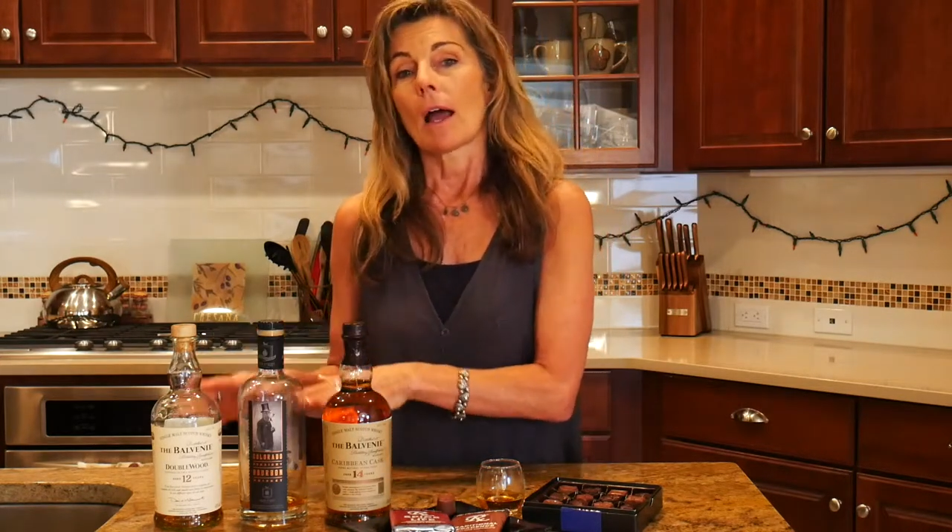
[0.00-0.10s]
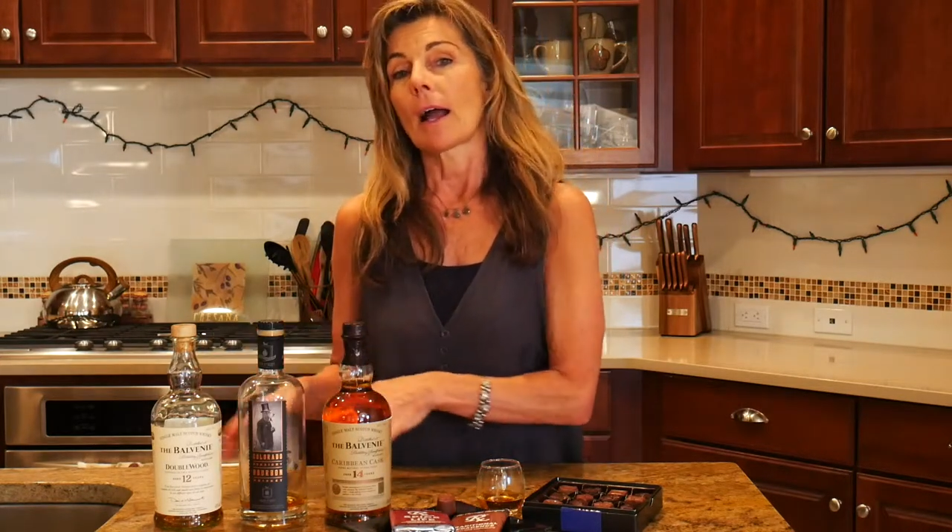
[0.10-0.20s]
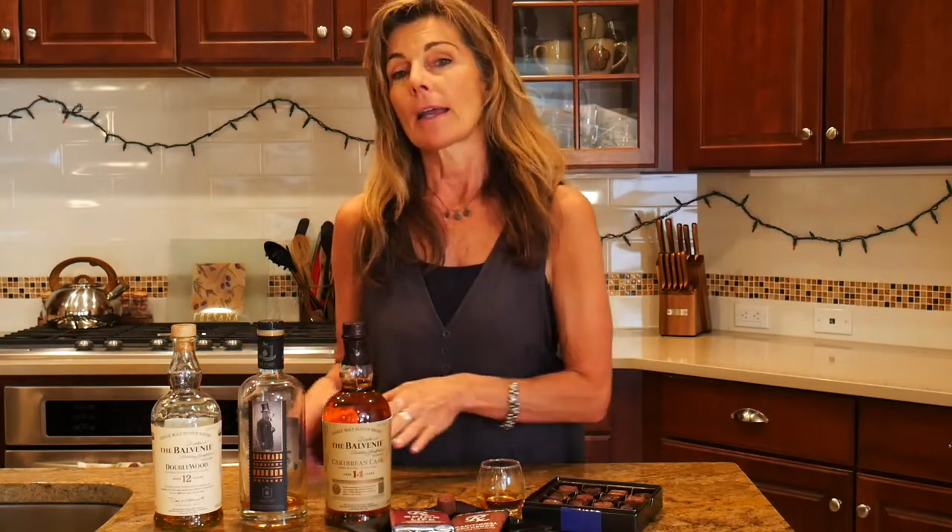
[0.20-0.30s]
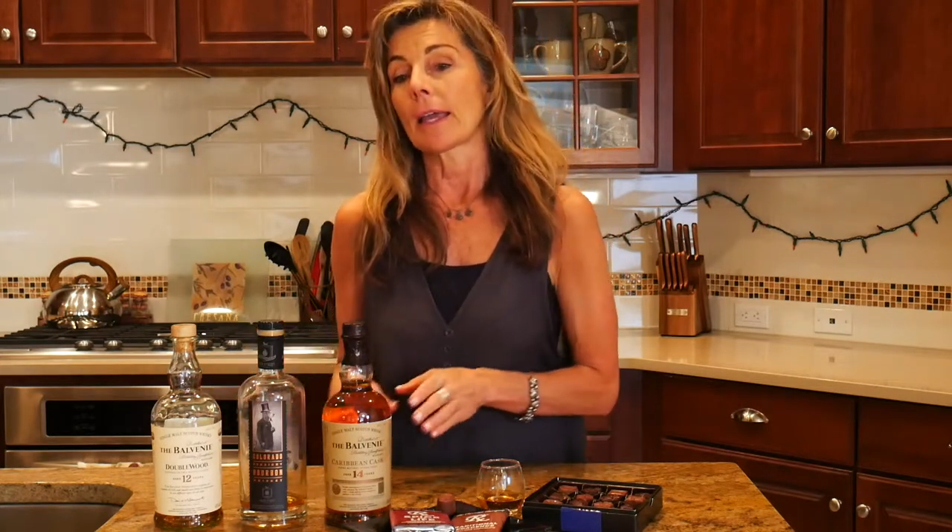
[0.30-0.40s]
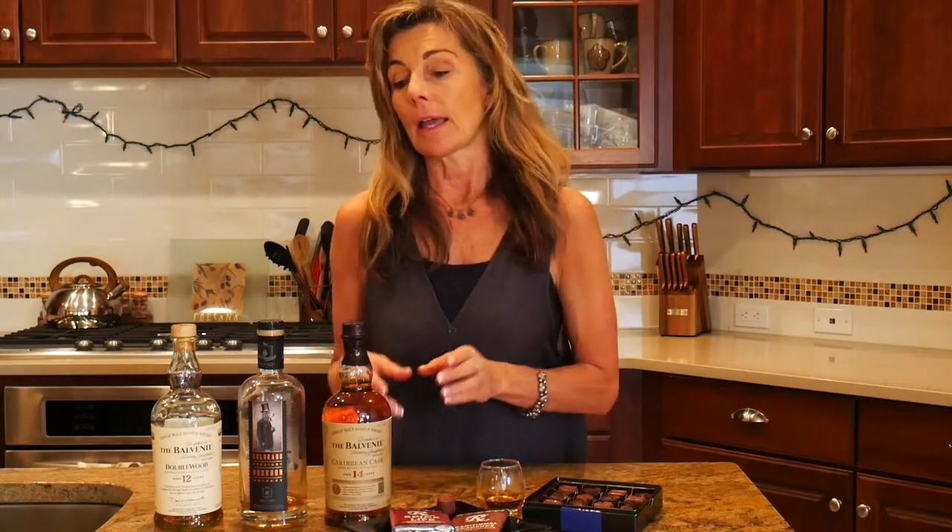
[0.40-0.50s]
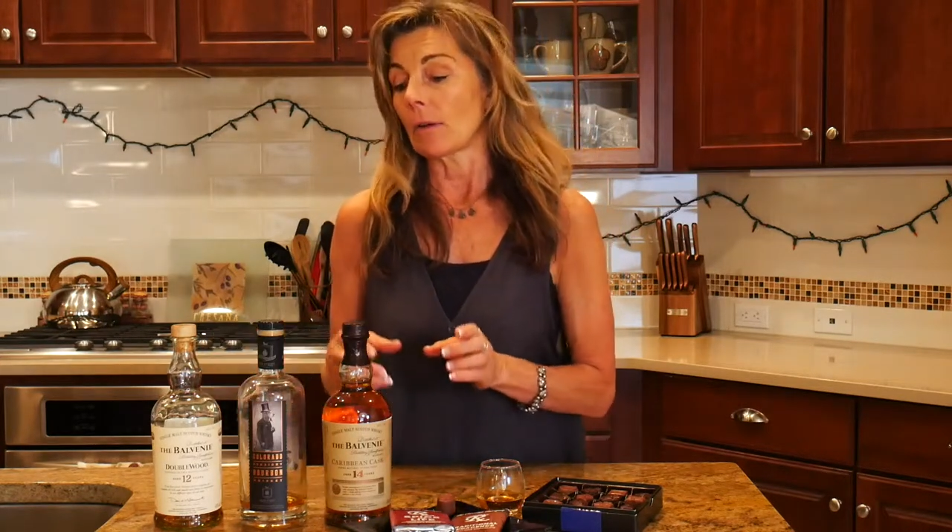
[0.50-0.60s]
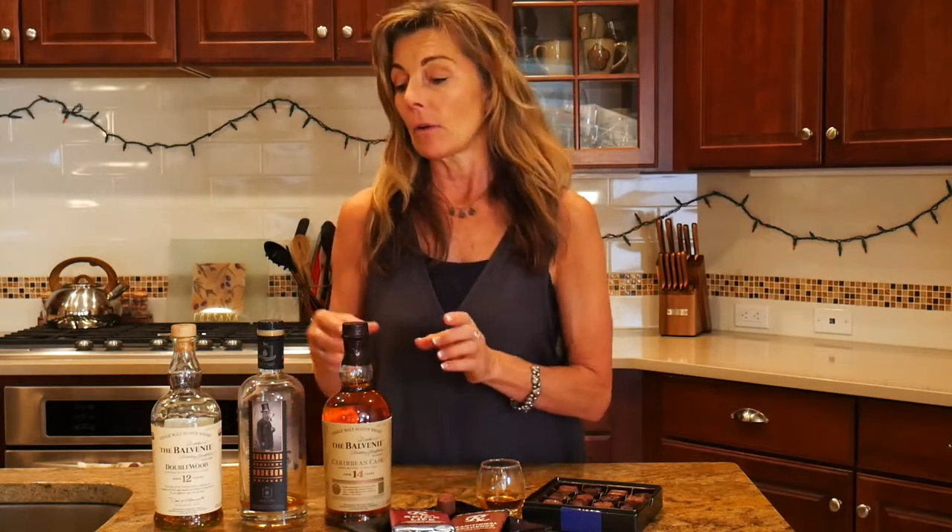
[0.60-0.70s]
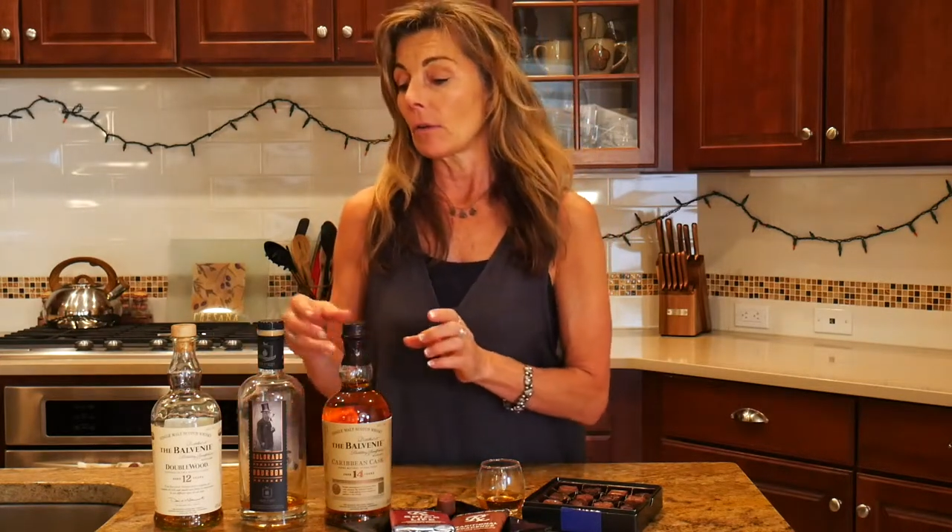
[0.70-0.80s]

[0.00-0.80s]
again,